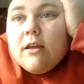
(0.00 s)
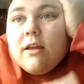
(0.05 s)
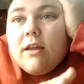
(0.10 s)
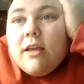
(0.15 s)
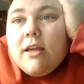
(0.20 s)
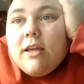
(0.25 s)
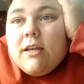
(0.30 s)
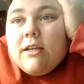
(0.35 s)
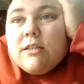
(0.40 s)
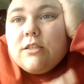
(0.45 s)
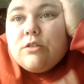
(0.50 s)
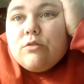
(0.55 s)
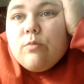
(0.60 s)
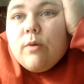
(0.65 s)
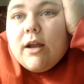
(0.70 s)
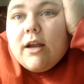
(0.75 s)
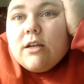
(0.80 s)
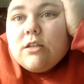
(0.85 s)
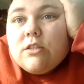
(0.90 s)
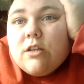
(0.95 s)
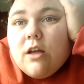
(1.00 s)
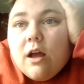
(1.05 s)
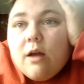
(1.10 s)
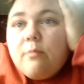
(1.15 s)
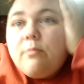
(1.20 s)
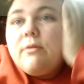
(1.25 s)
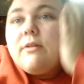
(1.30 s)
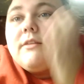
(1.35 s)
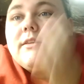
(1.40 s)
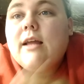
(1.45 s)
He swears
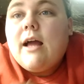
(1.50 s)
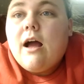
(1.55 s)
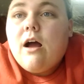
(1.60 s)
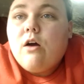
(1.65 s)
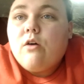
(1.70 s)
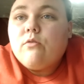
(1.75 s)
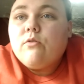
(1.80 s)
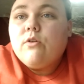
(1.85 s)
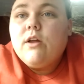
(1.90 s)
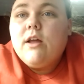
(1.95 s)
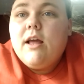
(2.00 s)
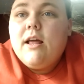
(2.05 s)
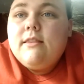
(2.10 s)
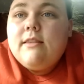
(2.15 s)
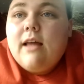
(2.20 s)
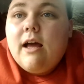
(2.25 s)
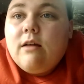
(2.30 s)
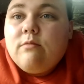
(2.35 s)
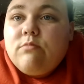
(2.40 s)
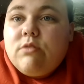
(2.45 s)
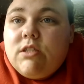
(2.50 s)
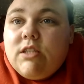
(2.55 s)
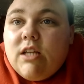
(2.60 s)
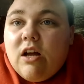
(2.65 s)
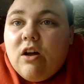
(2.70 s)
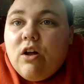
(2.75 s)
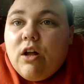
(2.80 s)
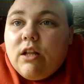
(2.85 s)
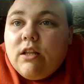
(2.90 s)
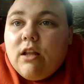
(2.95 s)
up and down that I'm
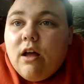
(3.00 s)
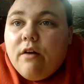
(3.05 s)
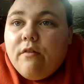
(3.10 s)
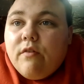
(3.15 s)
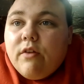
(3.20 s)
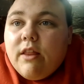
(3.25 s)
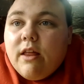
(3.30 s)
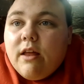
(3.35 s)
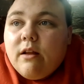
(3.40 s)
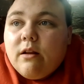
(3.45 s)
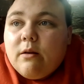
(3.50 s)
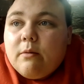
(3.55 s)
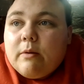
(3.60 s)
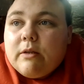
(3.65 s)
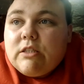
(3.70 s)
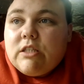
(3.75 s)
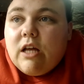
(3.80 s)
still in love with him.